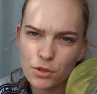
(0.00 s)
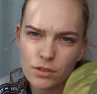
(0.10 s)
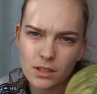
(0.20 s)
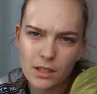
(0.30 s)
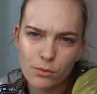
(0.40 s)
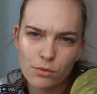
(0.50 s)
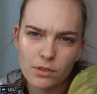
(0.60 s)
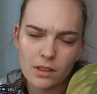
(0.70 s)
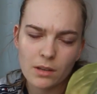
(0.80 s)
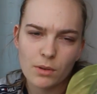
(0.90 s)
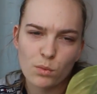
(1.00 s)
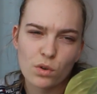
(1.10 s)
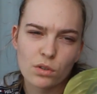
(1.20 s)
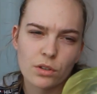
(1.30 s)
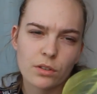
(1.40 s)
currently rooting them in
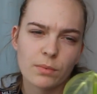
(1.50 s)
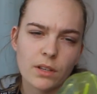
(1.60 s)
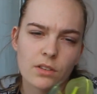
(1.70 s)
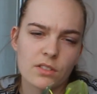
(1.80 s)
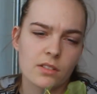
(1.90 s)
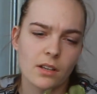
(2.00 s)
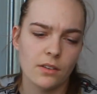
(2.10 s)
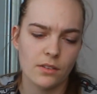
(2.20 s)
water because